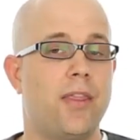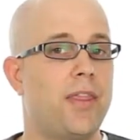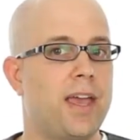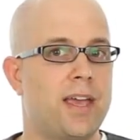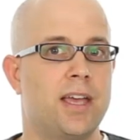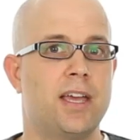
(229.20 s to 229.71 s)

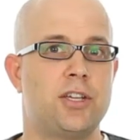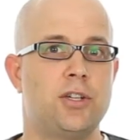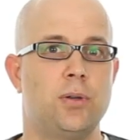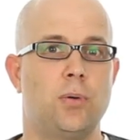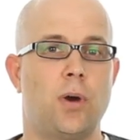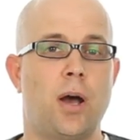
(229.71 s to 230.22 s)
they can get
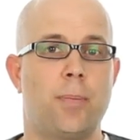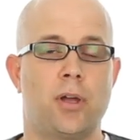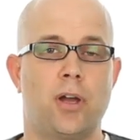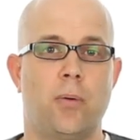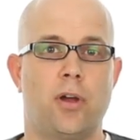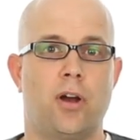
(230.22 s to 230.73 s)
you up and
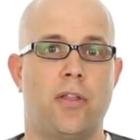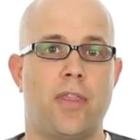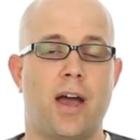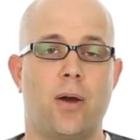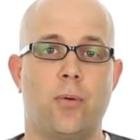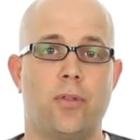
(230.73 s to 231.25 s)
going on
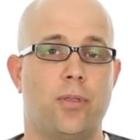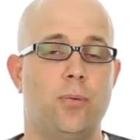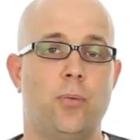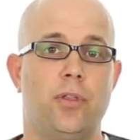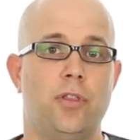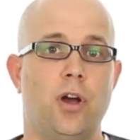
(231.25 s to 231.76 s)
that with
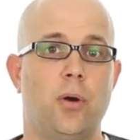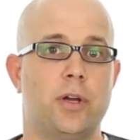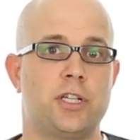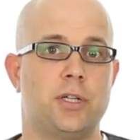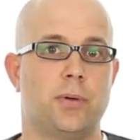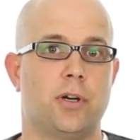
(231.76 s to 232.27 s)
no
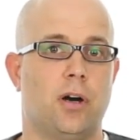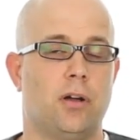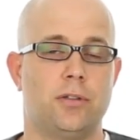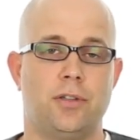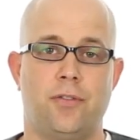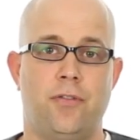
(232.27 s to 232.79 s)
issue at
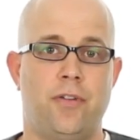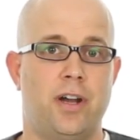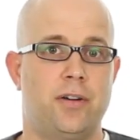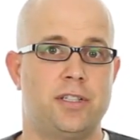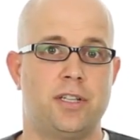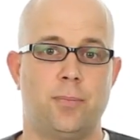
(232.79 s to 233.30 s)
all. It's
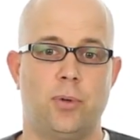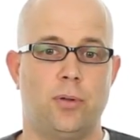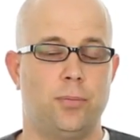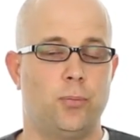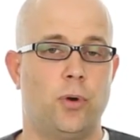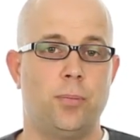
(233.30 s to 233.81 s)
very
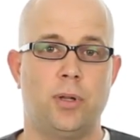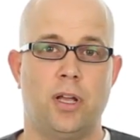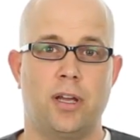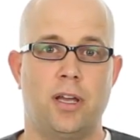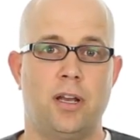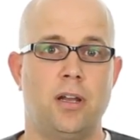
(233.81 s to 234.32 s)
simple, one
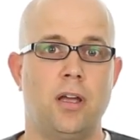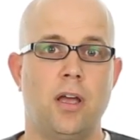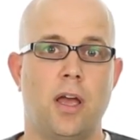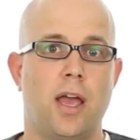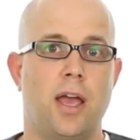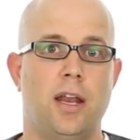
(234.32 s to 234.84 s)
plugin
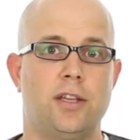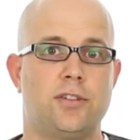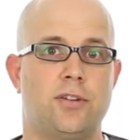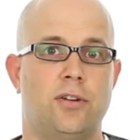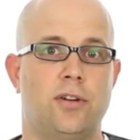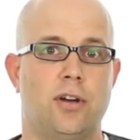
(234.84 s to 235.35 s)
and it's
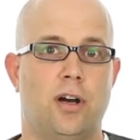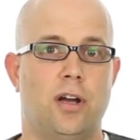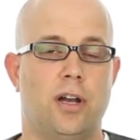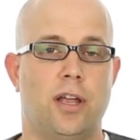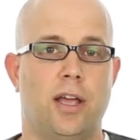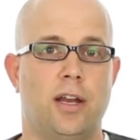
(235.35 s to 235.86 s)
turned
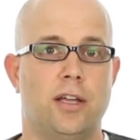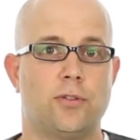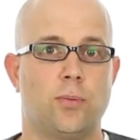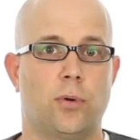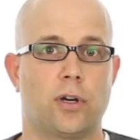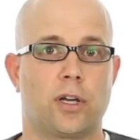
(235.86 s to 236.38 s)
on and
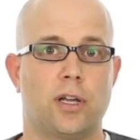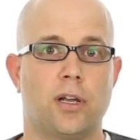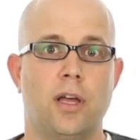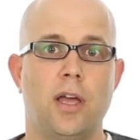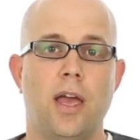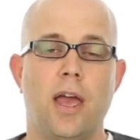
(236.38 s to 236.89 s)
it's working.
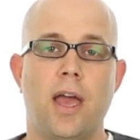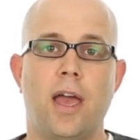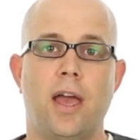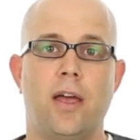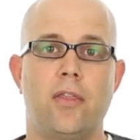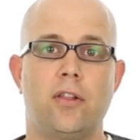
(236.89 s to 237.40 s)

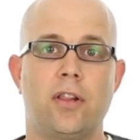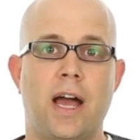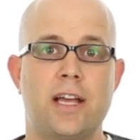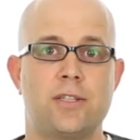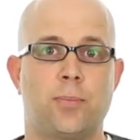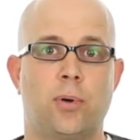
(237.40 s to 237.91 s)
And the
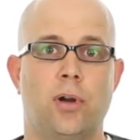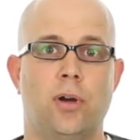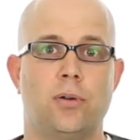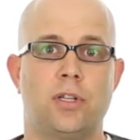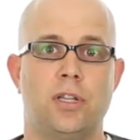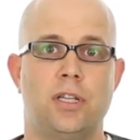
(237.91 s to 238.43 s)
last
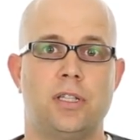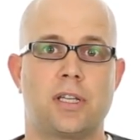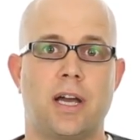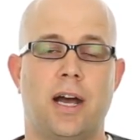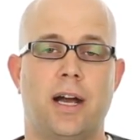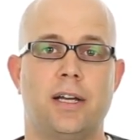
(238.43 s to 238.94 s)
pro to these
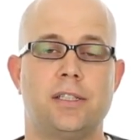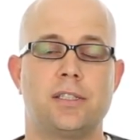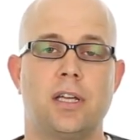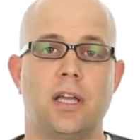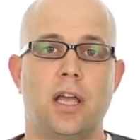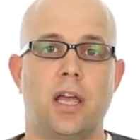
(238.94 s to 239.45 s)
guys
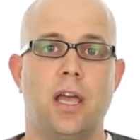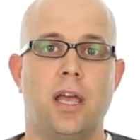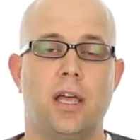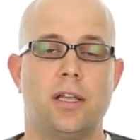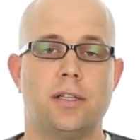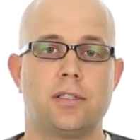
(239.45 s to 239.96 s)

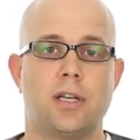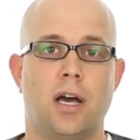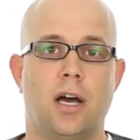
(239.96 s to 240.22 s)
is